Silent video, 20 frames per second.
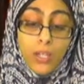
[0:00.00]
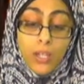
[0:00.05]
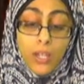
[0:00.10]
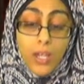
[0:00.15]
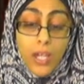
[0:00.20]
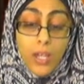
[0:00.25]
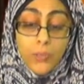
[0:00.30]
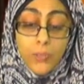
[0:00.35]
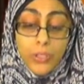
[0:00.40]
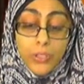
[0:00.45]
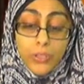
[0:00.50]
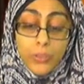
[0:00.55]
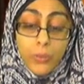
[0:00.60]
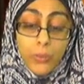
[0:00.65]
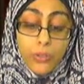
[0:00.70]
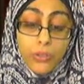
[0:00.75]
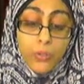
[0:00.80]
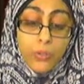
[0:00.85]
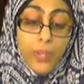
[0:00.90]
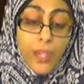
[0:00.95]
I'm just going
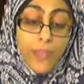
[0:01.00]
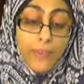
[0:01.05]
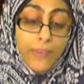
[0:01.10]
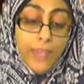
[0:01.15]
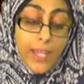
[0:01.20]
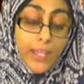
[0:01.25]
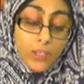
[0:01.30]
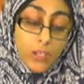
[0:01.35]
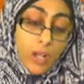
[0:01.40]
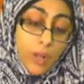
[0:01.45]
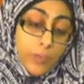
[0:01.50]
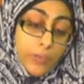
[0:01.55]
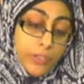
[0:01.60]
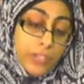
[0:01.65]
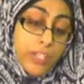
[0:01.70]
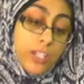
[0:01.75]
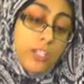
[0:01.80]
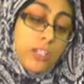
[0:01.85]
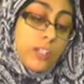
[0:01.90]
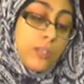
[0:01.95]
to end that topic
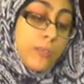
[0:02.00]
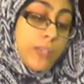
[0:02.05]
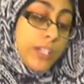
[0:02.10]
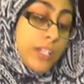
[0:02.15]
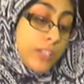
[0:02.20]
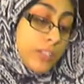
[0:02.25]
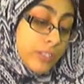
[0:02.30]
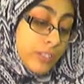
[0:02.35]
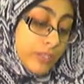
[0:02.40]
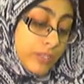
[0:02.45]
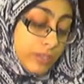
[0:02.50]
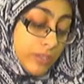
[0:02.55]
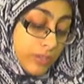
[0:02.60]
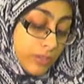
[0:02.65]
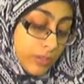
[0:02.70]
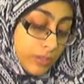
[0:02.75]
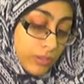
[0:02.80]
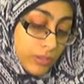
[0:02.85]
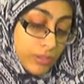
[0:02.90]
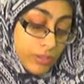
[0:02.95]
here because
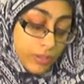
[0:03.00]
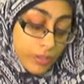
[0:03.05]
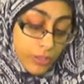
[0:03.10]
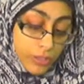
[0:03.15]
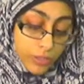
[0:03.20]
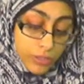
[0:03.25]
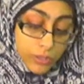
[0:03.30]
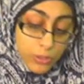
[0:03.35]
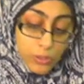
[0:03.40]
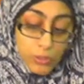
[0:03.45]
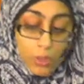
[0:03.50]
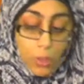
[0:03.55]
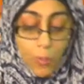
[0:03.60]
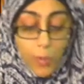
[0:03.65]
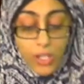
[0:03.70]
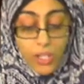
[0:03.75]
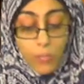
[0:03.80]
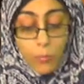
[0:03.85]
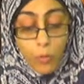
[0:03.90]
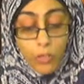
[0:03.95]
there's just so
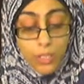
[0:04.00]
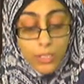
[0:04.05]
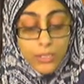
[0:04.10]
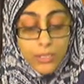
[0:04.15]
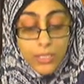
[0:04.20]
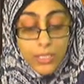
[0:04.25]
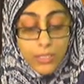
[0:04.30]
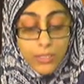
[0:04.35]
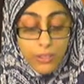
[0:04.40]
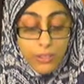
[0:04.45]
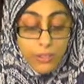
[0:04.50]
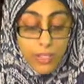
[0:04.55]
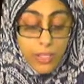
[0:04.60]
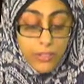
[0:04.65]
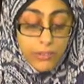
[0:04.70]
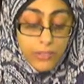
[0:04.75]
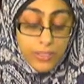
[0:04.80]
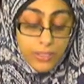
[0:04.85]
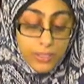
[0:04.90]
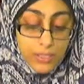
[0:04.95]
many more hadith and
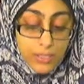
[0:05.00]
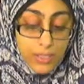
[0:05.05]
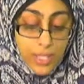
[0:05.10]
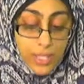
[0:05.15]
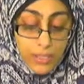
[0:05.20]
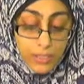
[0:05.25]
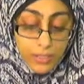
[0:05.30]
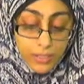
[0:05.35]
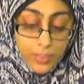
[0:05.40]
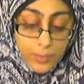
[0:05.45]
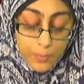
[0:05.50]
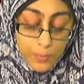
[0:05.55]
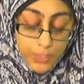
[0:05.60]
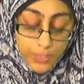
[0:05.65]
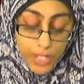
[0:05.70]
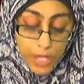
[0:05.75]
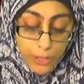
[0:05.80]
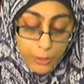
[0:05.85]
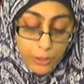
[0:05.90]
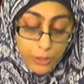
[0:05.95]
things that explain
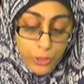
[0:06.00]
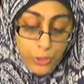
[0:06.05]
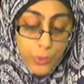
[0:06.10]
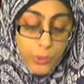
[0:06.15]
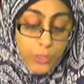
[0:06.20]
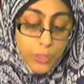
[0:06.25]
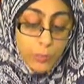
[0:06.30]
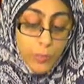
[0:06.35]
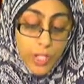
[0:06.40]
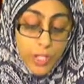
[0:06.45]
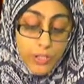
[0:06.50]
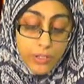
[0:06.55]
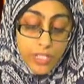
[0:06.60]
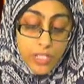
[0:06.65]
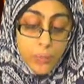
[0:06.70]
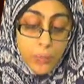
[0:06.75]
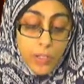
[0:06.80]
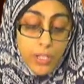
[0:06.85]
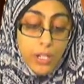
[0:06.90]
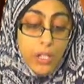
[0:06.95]
how you should treat your parents.
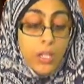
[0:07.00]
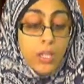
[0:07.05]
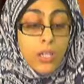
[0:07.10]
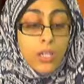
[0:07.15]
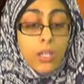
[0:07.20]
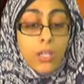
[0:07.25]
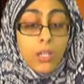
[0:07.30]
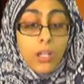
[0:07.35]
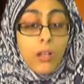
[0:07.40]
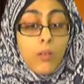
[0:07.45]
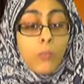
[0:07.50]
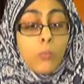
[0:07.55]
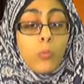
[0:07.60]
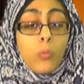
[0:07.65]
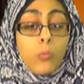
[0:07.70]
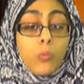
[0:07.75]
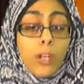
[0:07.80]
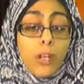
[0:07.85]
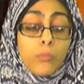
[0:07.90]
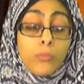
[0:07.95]
But
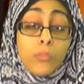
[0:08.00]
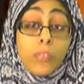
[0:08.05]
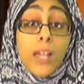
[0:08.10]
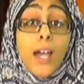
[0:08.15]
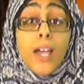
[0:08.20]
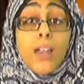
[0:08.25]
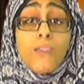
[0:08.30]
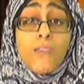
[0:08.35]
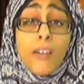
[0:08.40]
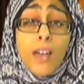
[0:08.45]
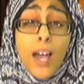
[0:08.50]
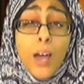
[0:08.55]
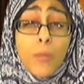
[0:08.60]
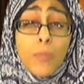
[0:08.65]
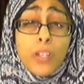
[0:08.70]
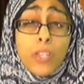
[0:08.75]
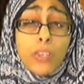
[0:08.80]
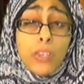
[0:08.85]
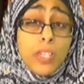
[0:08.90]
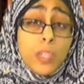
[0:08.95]
I'm glad of how
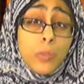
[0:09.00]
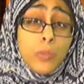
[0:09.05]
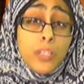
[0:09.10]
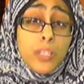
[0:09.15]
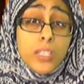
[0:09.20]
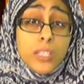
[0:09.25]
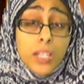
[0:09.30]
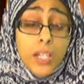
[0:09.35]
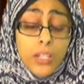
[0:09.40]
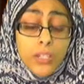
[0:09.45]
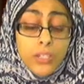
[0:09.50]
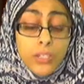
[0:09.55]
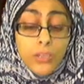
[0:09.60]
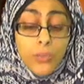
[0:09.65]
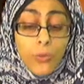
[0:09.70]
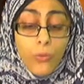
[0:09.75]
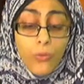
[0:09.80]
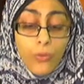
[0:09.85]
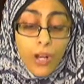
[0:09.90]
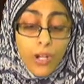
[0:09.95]
many things we discussed so
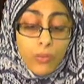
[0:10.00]
far.